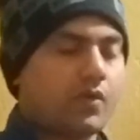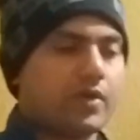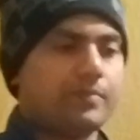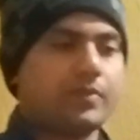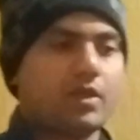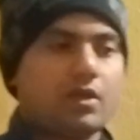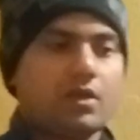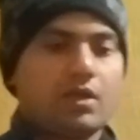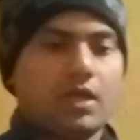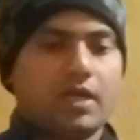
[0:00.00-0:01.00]
Okay,
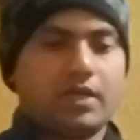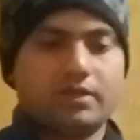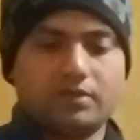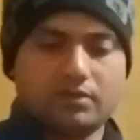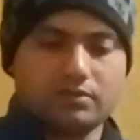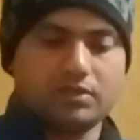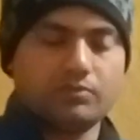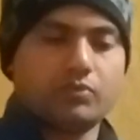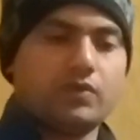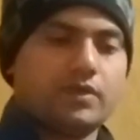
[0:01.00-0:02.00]
and the
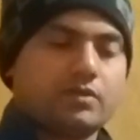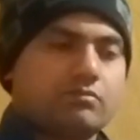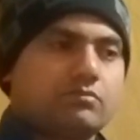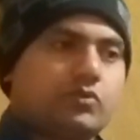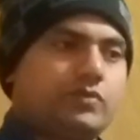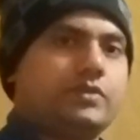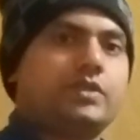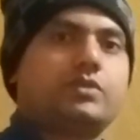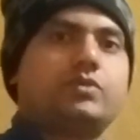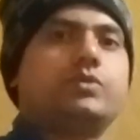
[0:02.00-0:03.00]
employer could
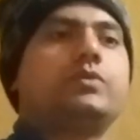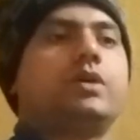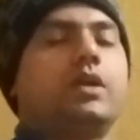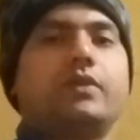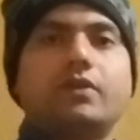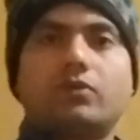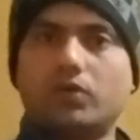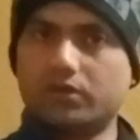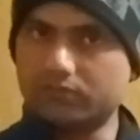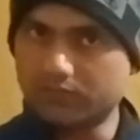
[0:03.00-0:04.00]
recruit
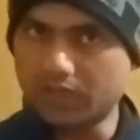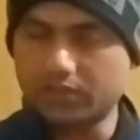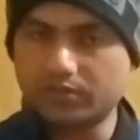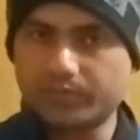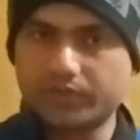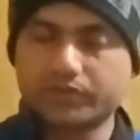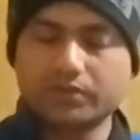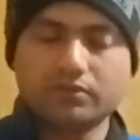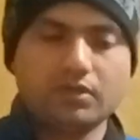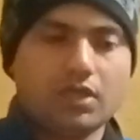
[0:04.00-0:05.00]
another
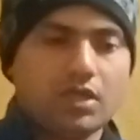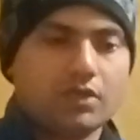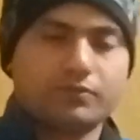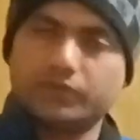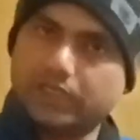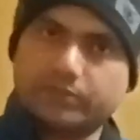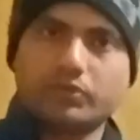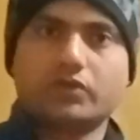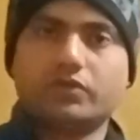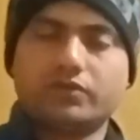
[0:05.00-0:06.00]
person for that
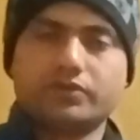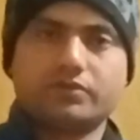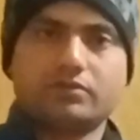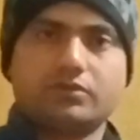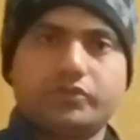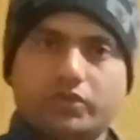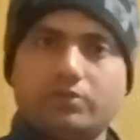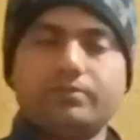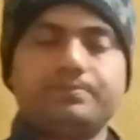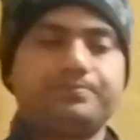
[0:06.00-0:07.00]
particular
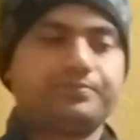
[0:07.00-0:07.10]
job.